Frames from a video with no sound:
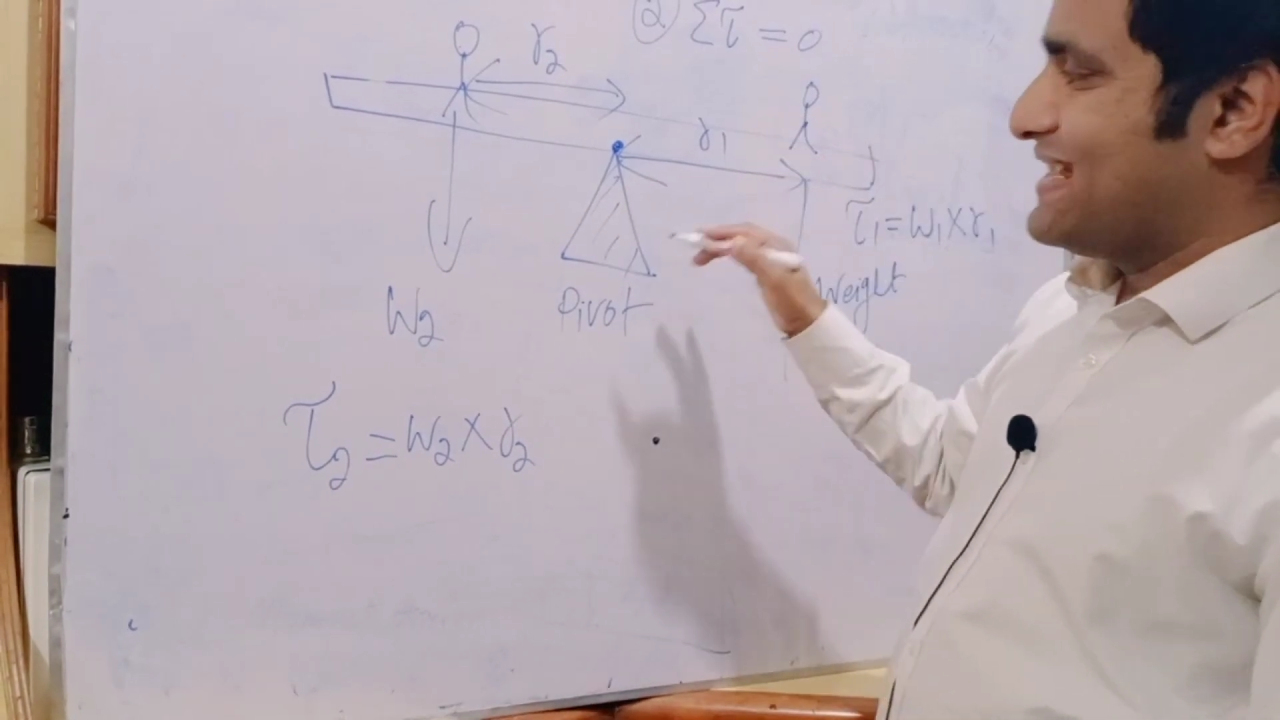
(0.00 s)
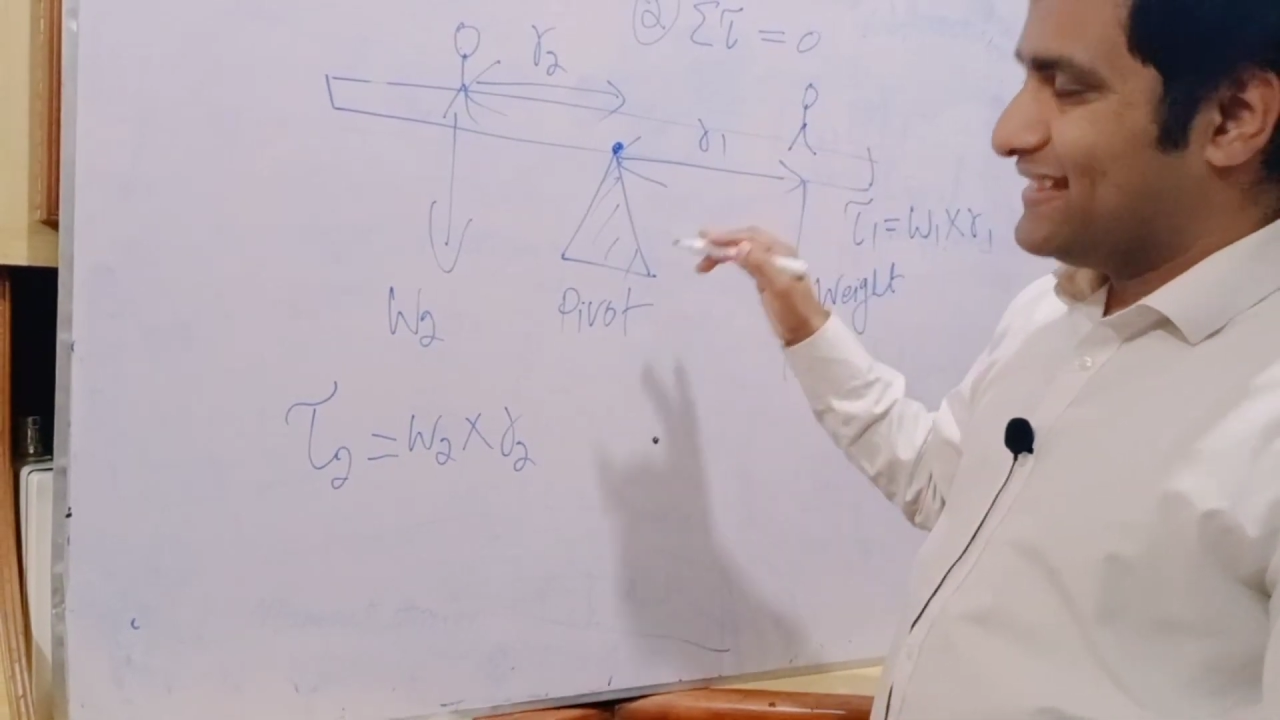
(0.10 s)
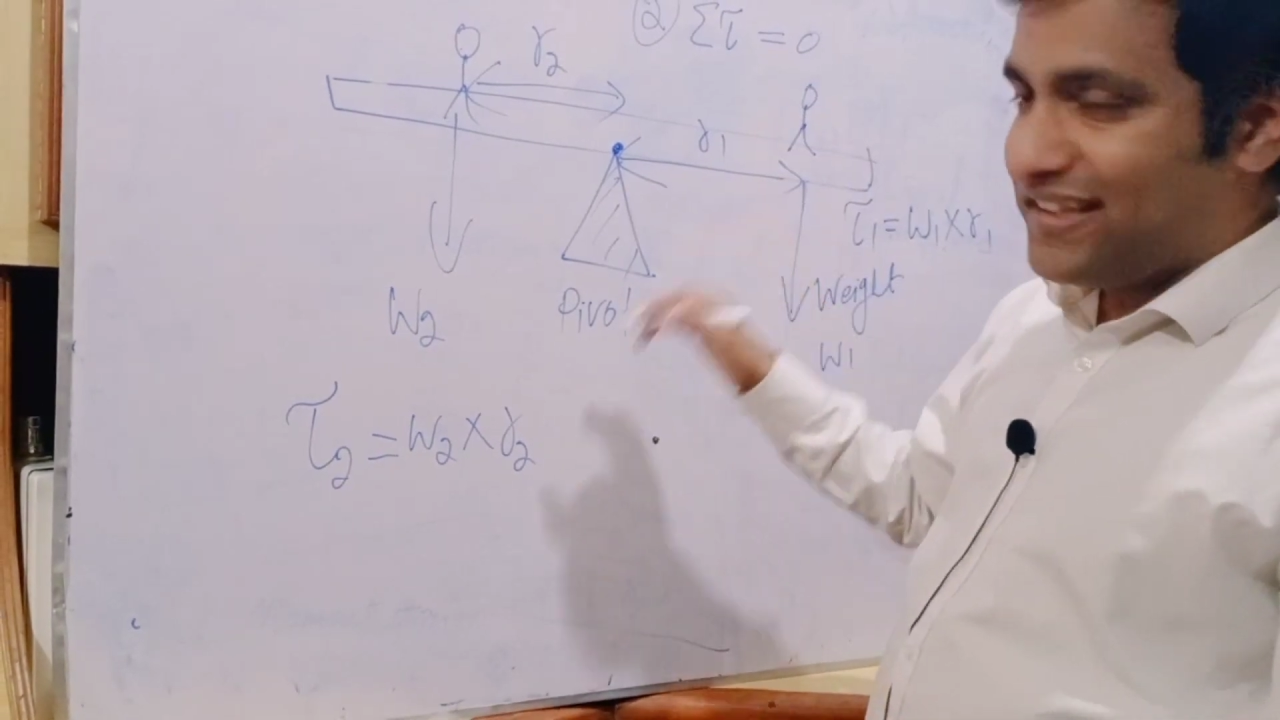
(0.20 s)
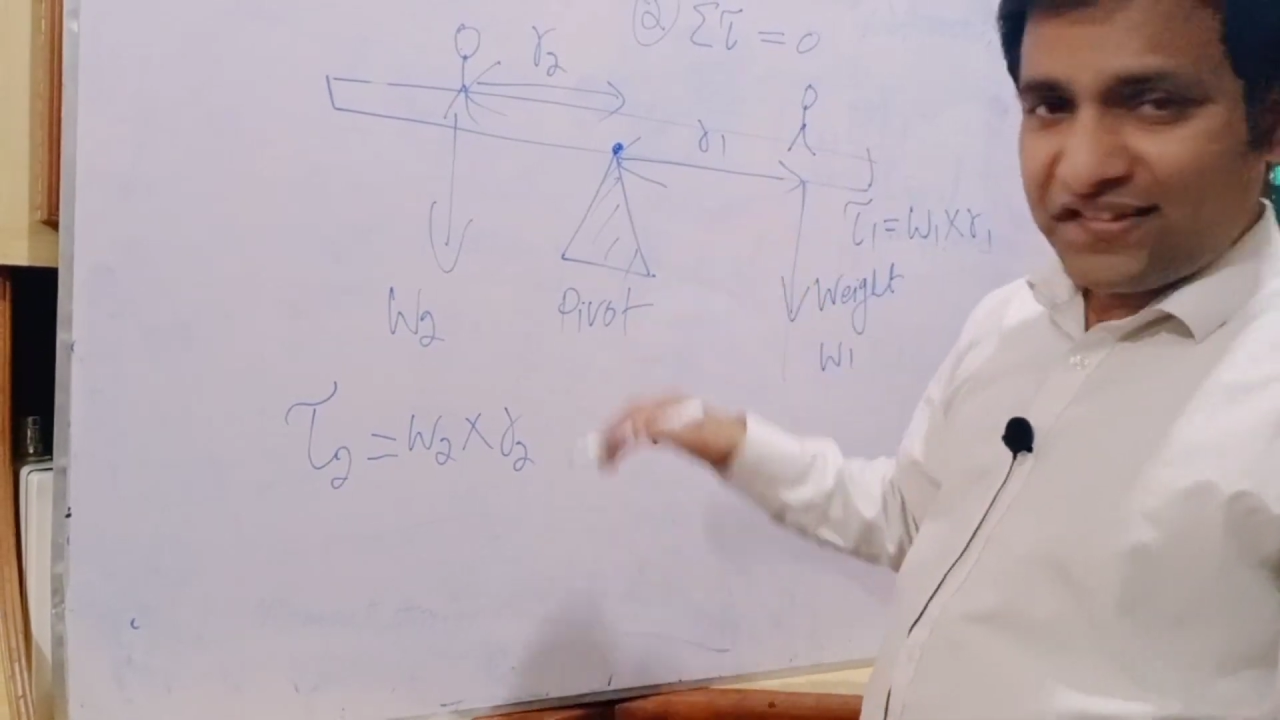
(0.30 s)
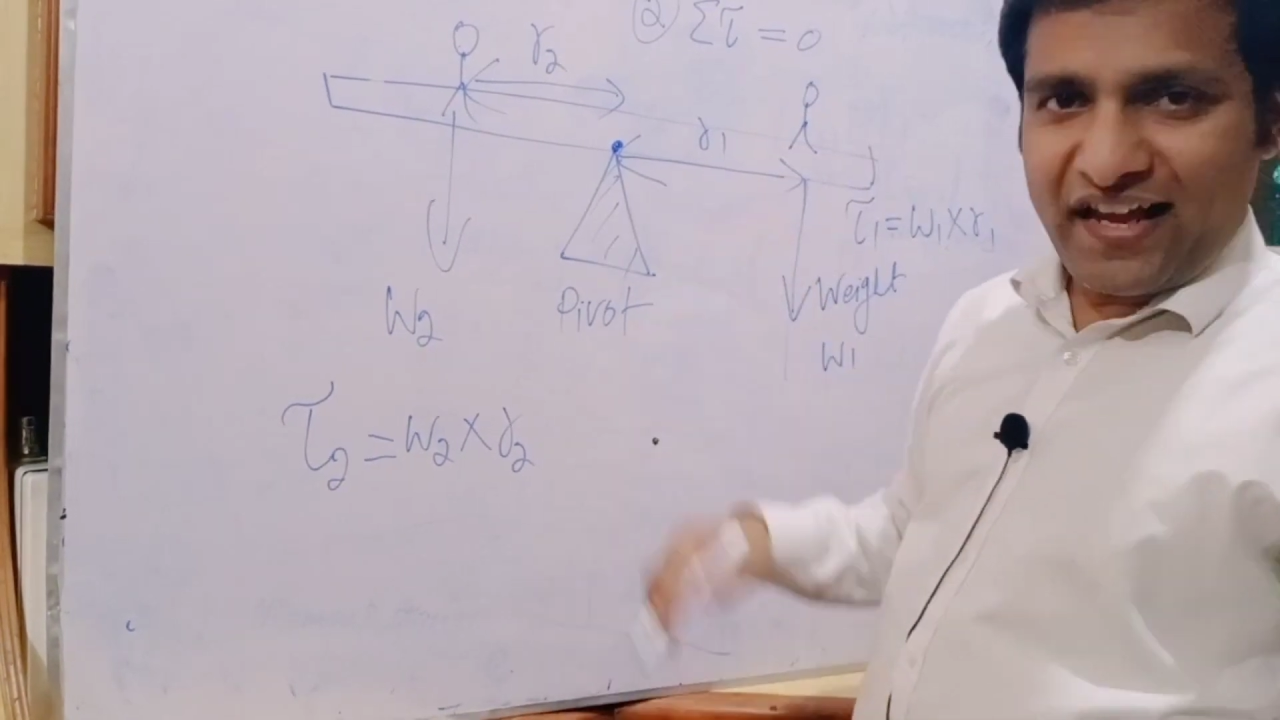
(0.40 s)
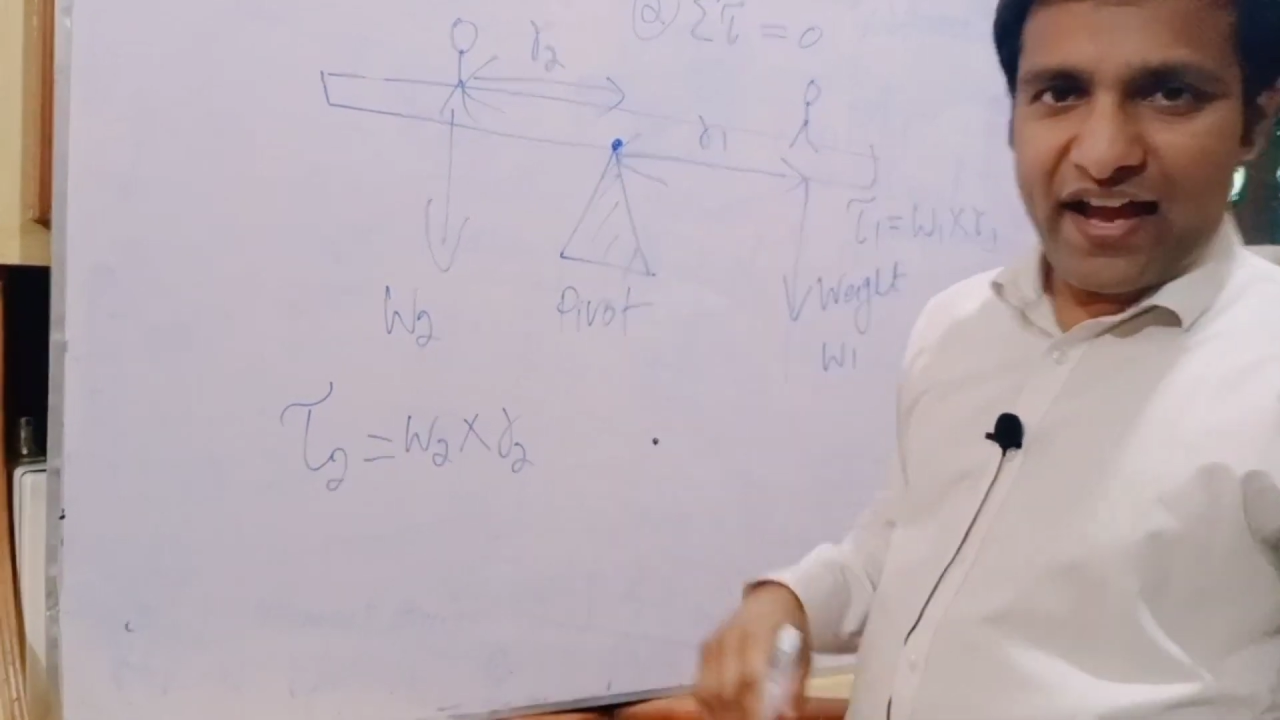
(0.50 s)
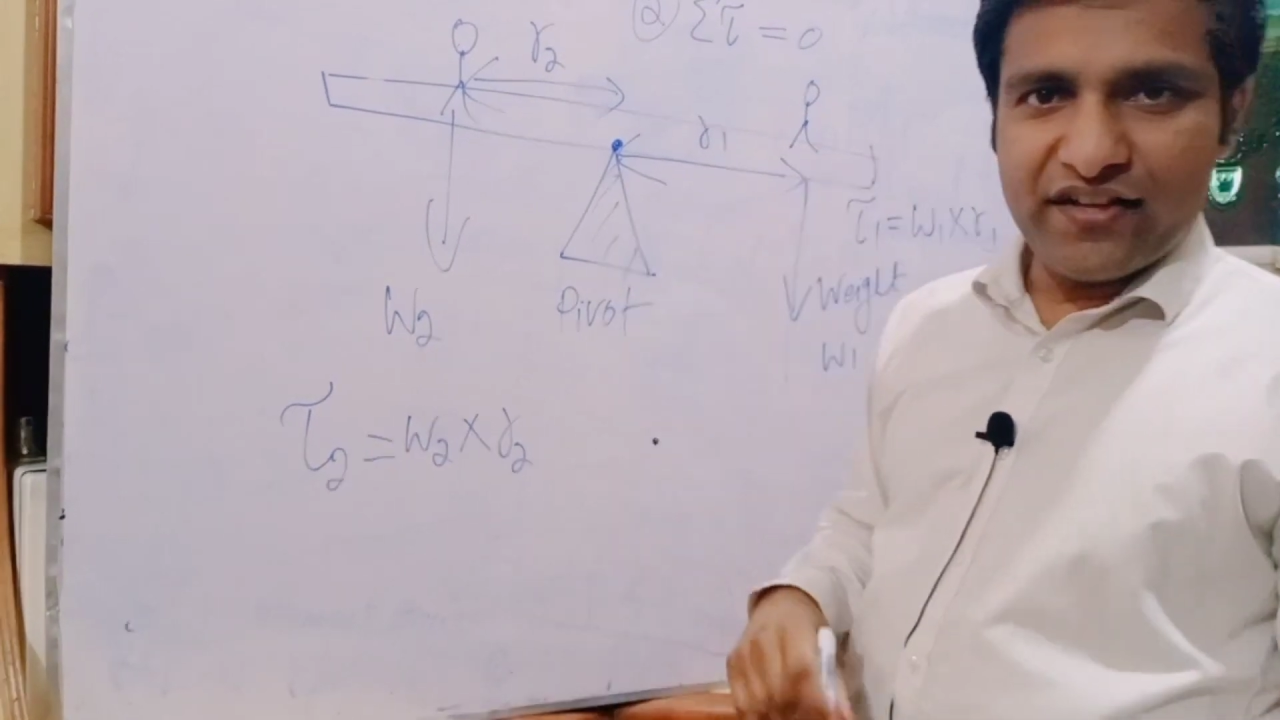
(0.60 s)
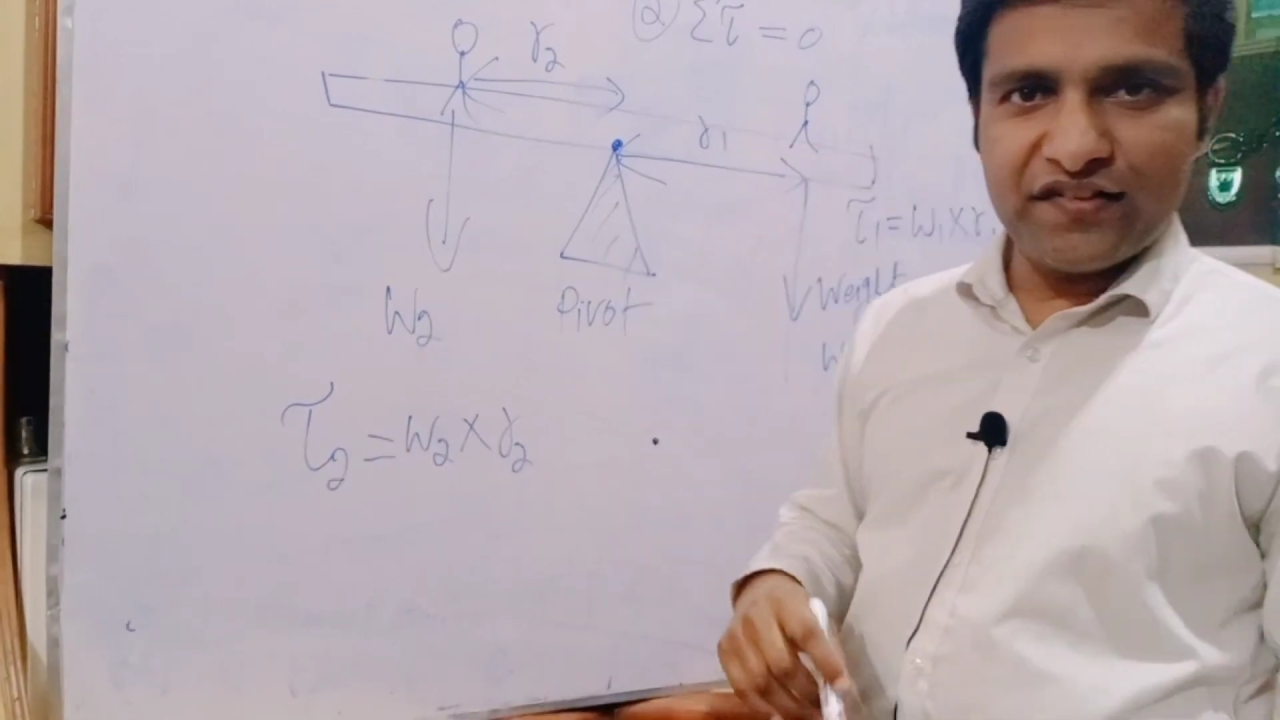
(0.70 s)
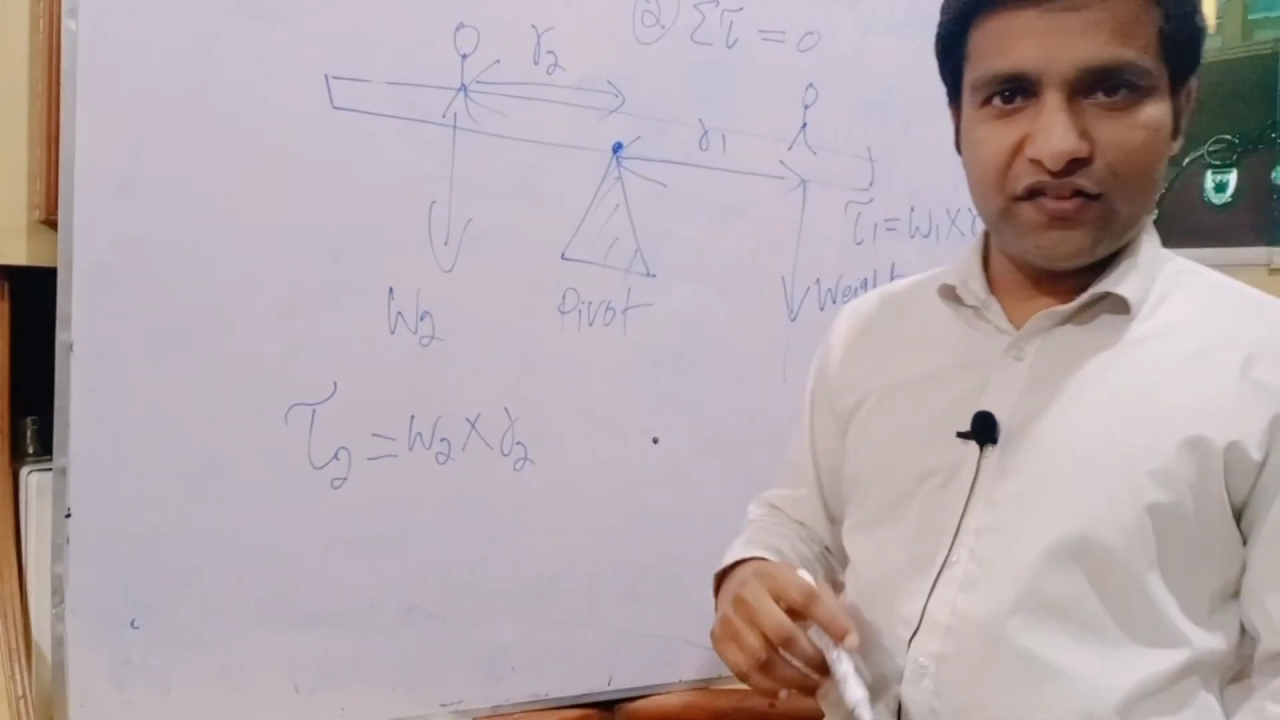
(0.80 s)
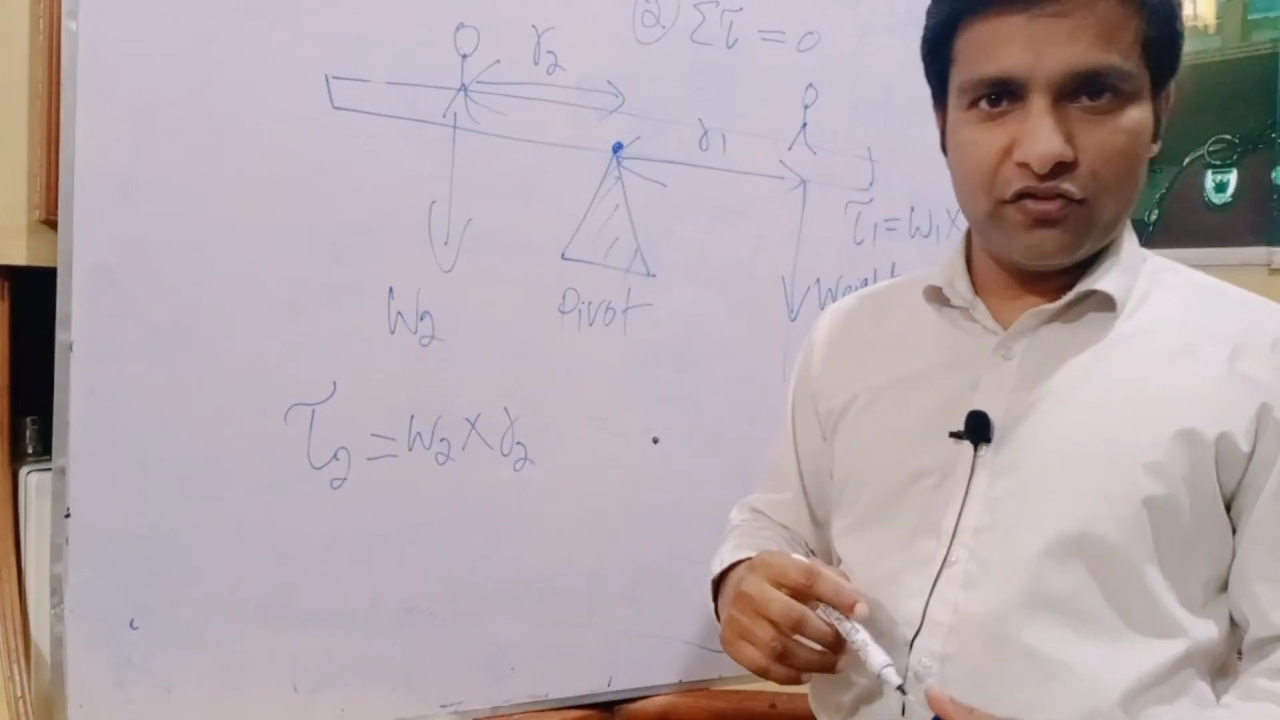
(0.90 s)
this
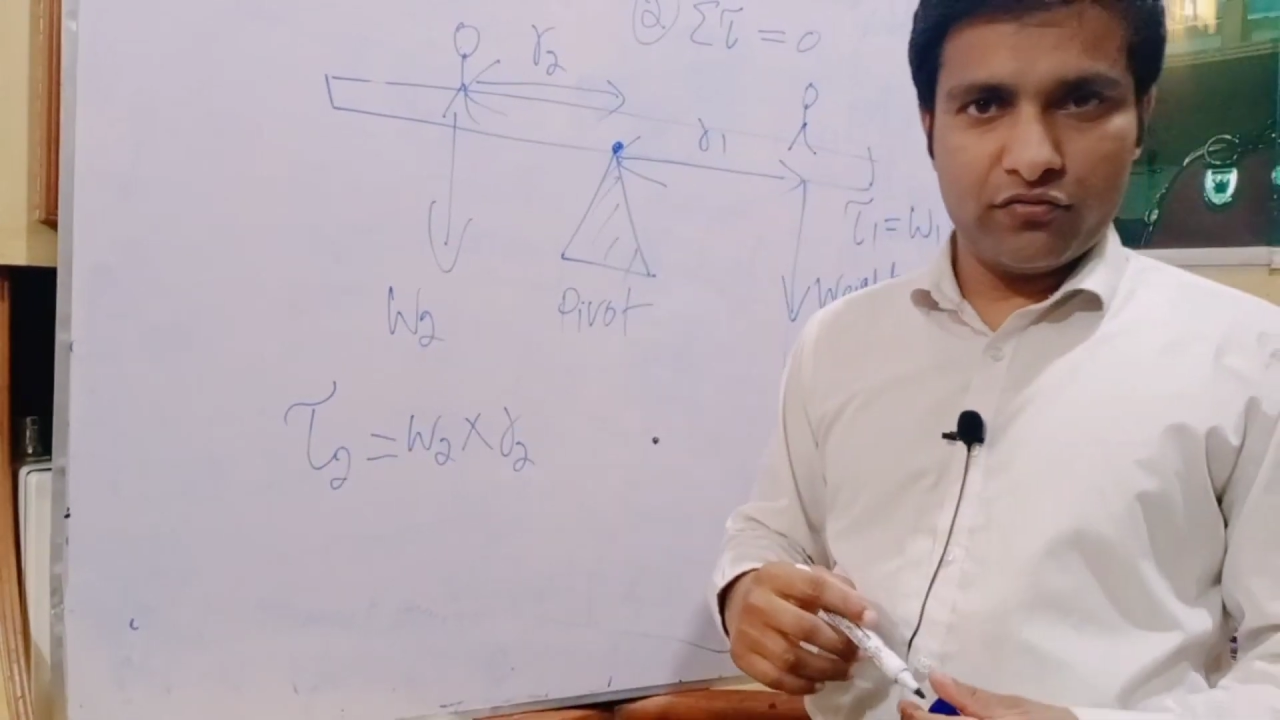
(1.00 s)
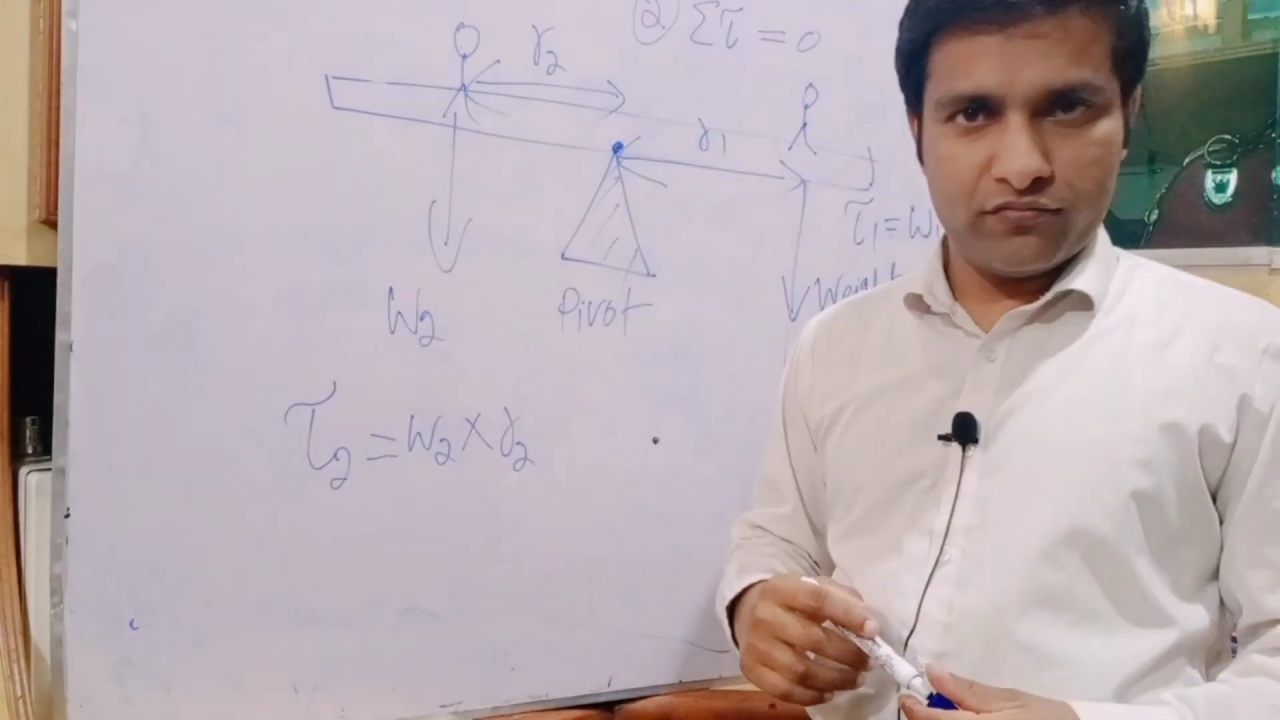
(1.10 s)
case,